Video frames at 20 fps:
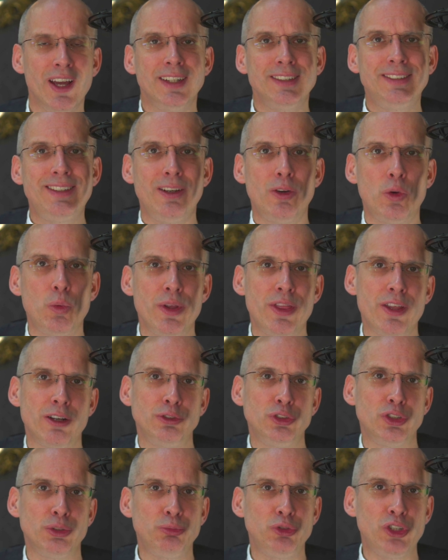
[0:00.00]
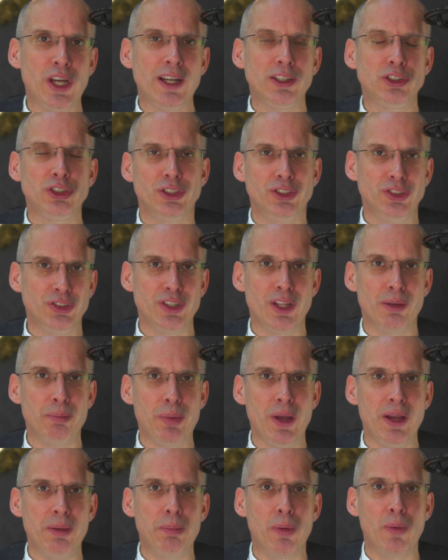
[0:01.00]
Deal with those objections that
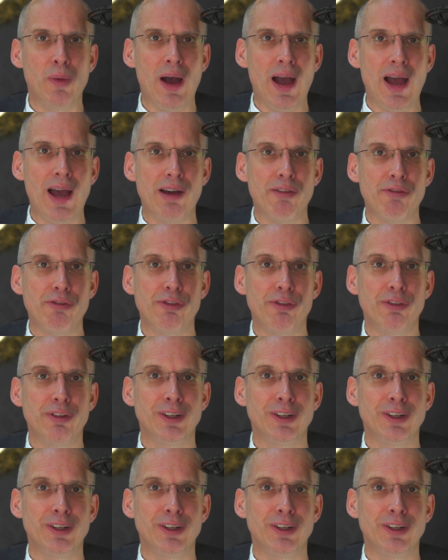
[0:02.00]
people have.